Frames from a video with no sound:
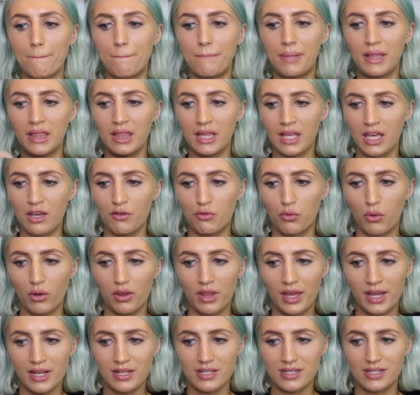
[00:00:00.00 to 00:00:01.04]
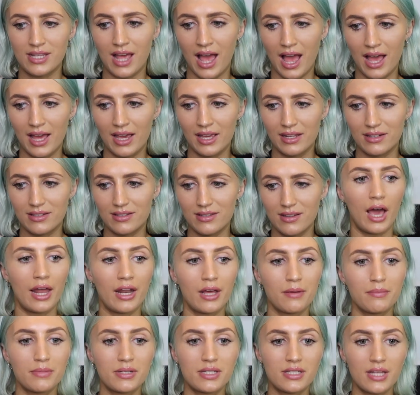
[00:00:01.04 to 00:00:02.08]
believe what they said. And
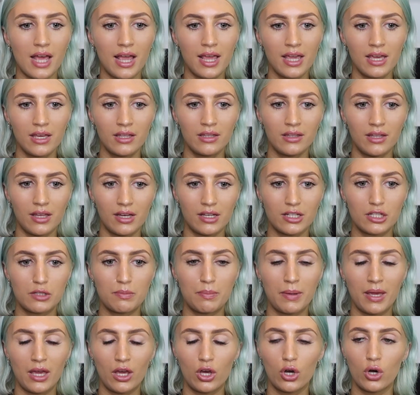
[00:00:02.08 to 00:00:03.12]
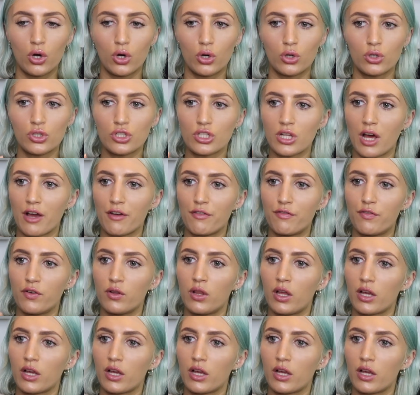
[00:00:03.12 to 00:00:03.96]
I'm saying this because I feel